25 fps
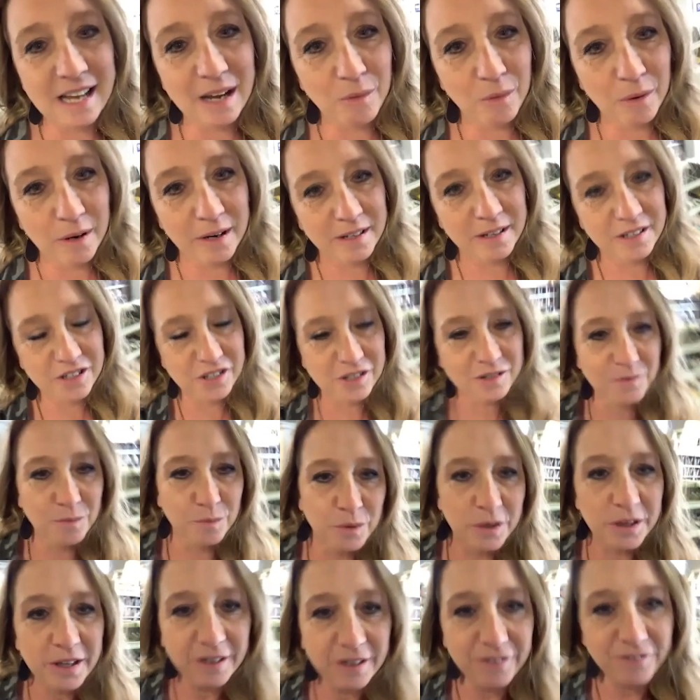I want to just
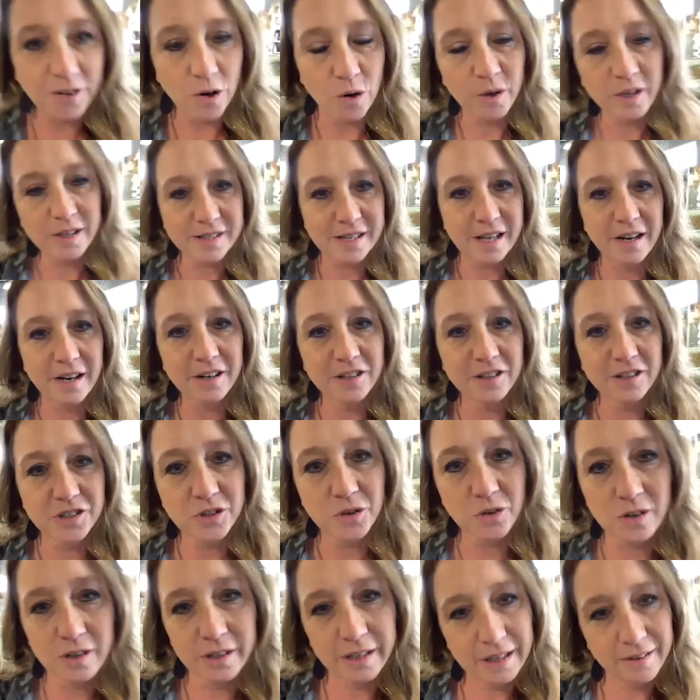really focus on our
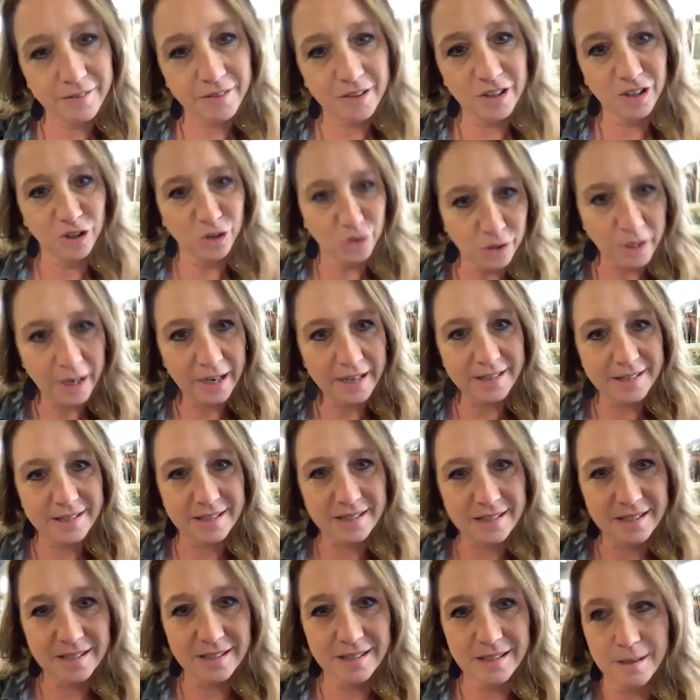store and giving you guys